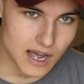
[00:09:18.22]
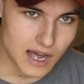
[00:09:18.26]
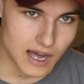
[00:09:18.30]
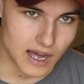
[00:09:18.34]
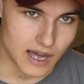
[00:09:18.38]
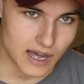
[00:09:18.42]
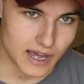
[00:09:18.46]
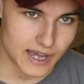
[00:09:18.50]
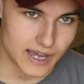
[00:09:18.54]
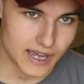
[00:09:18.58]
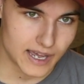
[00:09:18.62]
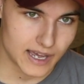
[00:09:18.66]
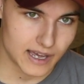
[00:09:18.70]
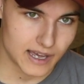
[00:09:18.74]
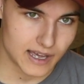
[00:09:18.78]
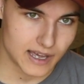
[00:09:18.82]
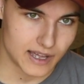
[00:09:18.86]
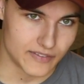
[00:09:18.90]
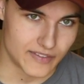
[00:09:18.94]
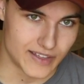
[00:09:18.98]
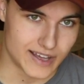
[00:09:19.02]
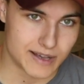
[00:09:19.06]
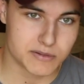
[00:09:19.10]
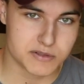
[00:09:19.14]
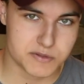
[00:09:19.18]

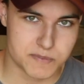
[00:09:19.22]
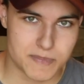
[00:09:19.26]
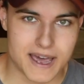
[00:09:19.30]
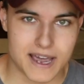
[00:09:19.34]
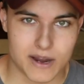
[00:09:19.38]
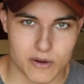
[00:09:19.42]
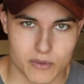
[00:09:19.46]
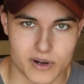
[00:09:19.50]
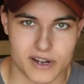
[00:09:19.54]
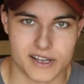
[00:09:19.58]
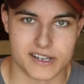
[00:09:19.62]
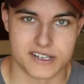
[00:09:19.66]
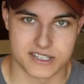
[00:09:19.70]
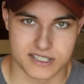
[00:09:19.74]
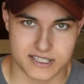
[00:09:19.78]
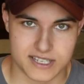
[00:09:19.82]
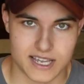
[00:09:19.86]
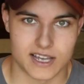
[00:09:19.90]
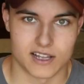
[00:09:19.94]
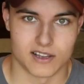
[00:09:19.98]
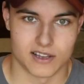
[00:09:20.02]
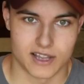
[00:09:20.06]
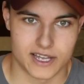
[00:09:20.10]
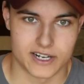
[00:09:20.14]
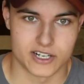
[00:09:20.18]
that was back when I used to
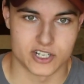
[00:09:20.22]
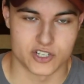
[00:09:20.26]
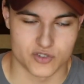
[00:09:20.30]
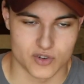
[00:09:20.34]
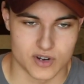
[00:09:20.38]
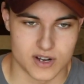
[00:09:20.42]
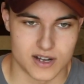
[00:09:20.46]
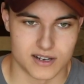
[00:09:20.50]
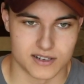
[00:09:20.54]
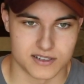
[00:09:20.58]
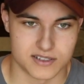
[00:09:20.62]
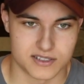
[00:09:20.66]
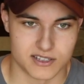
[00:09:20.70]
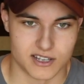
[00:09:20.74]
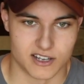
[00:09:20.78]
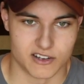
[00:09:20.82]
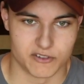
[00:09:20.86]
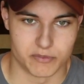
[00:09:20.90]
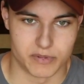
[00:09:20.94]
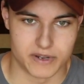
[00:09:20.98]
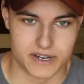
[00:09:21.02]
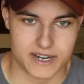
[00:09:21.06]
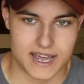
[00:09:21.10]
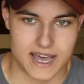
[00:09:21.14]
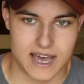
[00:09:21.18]
take a lot of strong
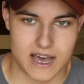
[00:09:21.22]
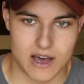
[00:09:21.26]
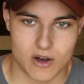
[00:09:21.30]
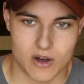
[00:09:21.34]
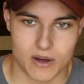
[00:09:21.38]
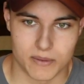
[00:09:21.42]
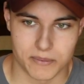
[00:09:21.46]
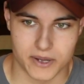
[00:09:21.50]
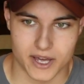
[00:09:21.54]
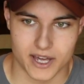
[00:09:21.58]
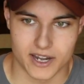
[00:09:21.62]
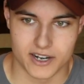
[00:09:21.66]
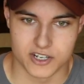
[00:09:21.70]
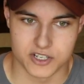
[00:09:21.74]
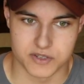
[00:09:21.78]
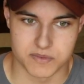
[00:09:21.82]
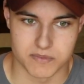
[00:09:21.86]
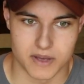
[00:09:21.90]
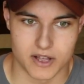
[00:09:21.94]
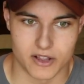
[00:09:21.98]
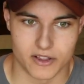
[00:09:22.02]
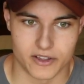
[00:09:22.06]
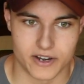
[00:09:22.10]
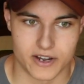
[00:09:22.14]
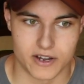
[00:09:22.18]
stuff, but now I'm kind of just
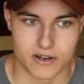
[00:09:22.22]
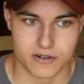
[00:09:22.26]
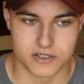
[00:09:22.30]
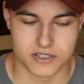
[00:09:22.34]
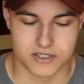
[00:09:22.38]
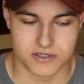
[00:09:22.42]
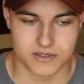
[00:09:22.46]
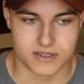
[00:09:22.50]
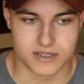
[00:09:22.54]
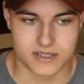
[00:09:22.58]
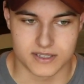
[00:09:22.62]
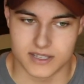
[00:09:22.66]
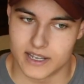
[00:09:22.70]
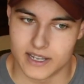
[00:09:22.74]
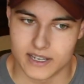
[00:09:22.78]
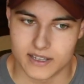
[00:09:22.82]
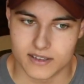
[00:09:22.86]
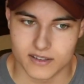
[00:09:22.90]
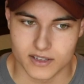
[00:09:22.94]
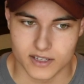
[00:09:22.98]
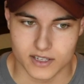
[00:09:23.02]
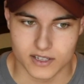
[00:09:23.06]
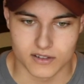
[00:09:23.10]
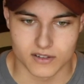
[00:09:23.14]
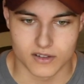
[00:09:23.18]
mellowed out, just
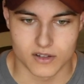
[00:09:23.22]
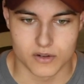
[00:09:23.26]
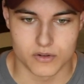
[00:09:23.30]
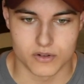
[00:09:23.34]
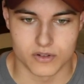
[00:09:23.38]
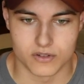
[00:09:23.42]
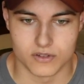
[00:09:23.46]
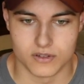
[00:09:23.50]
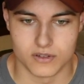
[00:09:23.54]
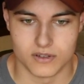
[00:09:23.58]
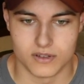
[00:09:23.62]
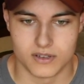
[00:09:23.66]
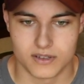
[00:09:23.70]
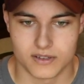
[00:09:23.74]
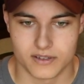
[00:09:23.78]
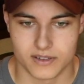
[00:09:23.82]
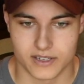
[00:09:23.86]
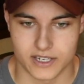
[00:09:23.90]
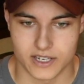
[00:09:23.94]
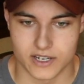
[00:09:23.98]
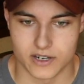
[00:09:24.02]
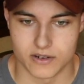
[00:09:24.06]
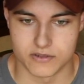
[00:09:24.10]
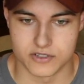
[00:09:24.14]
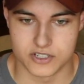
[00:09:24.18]
take like local,
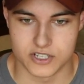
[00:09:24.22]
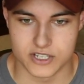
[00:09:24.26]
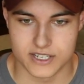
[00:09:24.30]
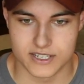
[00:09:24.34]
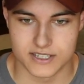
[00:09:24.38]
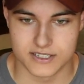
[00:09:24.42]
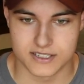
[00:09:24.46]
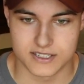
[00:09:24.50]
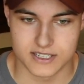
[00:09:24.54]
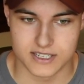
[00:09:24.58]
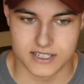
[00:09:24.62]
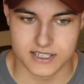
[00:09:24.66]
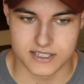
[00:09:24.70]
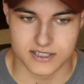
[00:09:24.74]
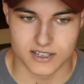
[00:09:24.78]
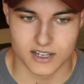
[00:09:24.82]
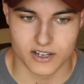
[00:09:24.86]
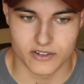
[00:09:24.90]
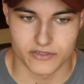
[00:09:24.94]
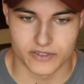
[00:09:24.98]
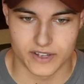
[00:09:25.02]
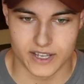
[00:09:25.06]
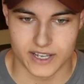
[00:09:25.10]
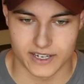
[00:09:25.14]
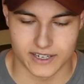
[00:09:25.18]
like, you know, GNC
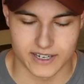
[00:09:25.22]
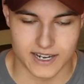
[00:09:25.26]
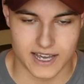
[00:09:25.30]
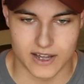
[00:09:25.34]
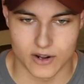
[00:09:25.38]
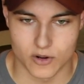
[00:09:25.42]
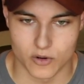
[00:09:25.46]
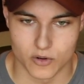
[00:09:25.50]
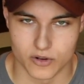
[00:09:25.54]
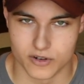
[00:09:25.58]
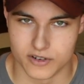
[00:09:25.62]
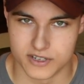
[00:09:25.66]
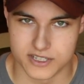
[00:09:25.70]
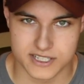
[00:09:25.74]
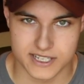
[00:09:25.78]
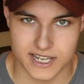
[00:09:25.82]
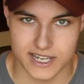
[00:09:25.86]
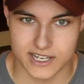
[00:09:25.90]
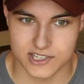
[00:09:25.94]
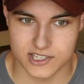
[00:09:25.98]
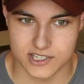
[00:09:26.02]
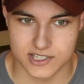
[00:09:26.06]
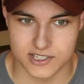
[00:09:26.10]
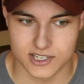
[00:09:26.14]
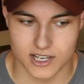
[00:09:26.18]
stuff and like not order
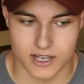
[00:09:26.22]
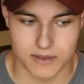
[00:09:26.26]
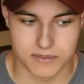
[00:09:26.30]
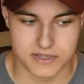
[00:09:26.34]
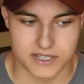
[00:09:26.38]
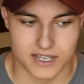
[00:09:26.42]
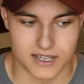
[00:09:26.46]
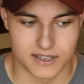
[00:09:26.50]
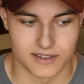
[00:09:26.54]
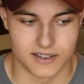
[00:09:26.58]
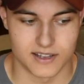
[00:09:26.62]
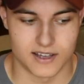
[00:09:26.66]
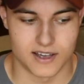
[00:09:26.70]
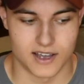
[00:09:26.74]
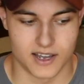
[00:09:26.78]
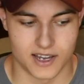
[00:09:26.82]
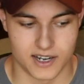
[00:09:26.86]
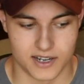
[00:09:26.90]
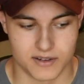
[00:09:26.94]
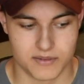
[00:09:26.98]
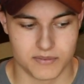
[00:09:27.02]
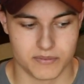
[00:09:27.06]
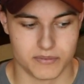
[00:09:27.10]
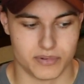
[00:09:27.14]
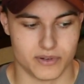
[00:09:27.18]
sketchy subs
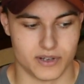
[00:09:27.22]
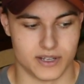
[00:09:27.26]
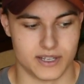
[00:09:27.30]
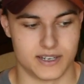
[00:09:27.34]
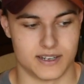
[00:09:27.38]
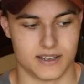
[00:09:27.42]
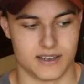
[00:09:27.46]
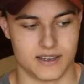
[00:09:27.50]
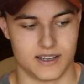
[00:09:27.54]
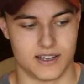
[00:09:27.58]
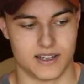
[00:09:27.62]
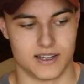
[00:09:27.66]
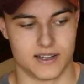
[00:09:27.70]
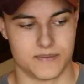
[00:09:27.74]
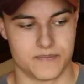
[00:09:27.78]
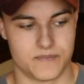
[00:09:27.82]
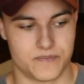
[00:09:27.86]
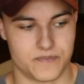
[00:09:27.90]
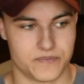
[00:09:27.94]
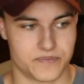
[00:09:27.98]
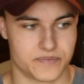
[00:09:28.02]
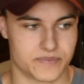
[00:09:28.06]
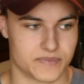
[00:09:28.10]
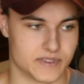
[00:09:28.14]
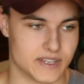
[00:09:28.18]
online. But
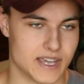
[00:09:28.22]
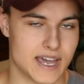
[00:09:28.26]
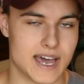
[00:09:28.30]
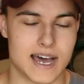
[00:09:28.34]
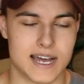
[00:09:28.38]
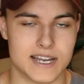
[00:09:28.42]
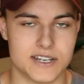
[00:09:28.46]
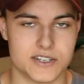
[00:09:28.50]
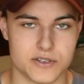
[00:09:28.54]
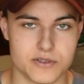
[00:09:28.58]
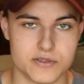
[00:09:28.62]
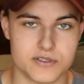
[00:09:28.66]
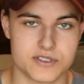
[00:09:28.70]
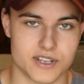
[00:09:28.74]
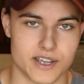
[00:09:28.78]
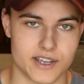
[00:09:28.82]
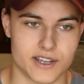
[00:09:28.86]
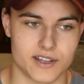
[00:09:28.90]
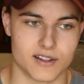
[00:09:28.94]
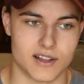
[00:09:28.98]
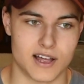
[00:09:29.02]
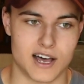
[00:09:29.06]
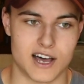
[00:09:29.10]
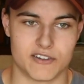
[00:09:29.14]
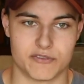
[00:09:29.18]
yeah, I do
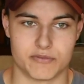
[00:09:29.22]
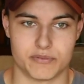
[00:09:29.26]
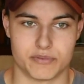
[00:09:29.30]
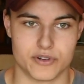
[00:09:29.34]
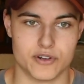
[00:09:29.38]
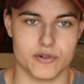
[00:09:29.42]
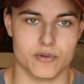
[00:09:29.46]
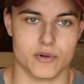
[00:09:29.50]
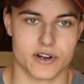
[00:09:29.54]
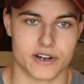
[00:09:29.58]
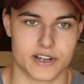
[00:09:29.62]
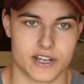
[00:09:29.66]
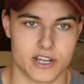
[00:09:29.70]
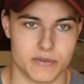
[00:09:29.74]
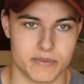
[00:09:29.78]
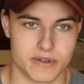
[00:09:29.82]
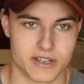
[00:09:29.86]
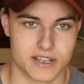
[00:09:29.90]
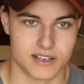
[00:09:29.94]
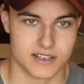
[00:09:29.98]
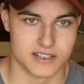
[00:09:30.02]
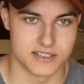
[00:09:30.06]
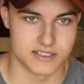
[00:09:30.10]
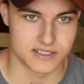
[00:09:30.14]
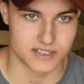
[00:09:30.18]
cycle off pre-workout
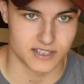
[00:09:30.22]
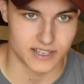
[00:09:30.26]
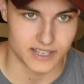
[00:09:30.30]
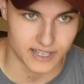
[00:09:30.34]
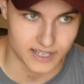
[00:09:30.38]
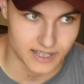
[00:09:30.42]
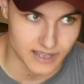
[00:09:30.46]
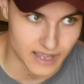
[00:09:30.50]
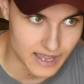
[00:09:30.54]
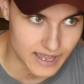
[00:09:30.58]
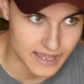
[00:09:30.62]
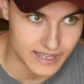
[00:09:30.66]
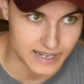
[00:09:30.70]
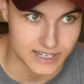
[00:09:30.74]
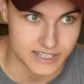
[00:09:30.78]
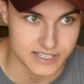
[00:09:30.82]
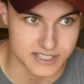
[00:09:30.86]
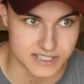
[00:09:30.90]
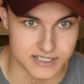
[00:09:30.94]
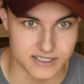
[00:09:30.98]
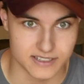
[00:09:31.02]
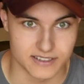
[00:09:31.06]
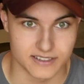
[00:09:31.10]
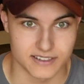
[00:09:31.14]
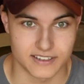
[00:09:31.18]
because like it
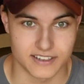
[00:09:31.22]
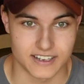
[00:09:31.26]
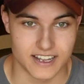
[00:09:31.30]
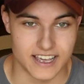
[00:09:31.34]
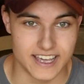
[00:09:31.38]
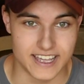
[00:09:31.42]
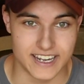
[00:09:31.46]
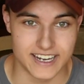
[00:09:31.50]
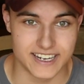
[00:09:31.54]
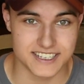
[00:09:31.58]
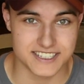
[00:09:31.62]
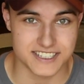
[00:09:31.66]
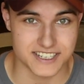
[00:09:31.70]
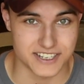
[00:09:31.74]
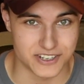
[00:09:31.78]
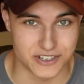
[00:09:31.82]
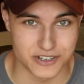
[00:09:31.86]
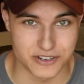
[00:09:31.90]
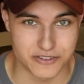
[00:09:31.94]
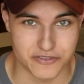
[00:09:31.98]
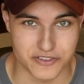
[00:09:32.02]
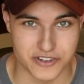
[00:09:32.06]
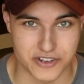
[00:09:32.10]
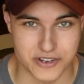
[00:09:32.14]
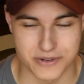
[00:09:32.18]
isn't
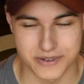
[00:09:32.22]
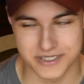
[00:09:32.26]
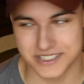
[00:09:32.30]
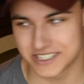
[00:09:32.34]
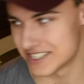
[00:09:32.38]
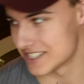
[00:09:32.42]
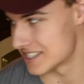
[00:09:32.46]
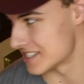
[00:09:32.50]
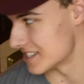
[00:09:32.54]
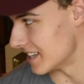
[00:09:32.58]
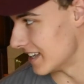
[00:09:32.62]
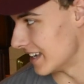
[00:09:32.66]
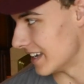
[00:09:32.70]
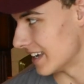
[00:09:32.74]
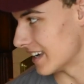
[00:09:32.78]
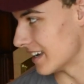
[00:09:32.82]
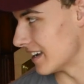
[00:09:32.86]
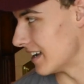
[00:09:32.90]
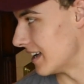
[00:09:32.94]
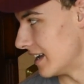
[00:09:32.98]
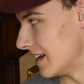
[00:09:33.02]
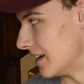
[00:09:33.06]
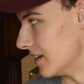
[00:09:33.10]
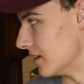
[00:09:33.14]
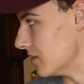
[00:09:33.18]
good for you. It's just
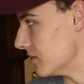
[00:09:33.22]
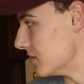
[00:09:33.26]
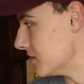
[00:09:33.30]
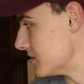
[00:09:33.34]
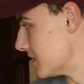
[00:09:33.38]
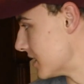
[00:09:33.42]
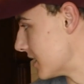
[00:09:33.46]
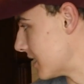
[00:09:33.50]
like, I don't know, it's